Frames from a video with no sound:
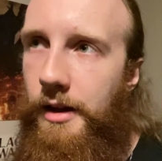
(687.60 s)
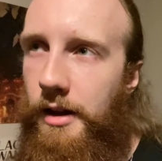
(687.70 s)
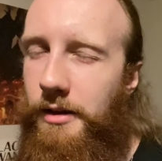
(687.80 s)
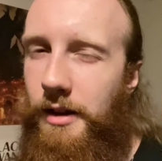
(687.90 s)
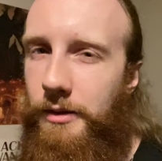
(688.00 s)

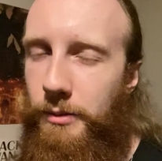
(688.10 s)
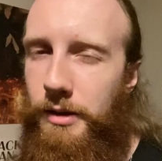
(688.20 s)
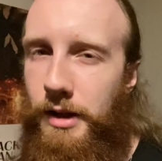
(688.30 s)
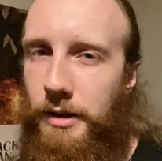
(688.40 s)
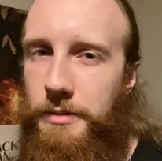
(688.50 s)
And that's
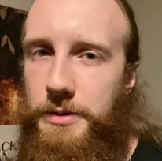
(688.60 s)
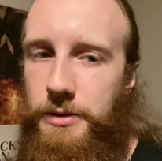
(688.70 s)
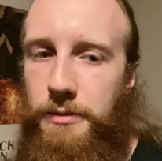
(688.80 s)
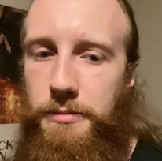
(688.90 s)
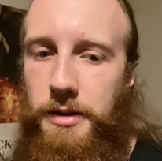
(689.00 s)
really how it
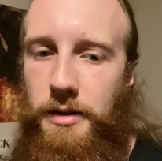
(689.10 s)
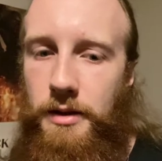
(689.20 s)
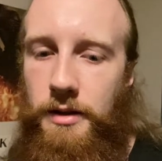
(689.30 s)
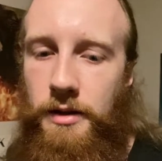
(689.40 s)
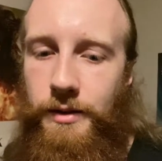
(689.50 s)
should be,
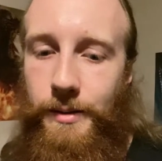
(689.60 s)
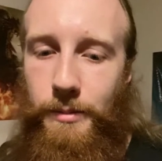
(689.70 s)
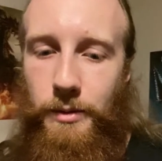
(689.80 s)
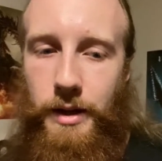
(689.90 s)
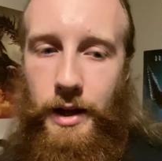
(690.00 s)

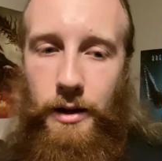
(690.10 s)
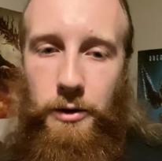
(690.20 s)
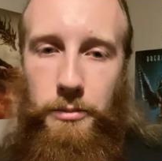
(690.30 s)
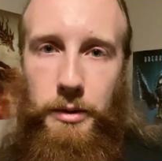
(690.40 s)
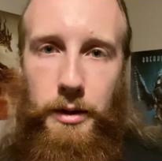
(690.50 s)
similar to
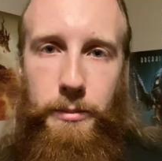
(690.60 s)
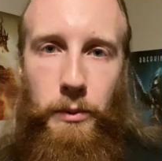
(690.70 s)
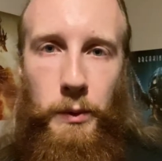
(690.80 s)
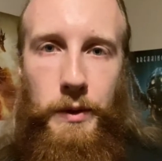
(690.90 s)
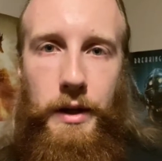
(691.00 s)
how
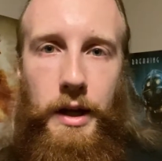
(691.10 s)
Bloodborne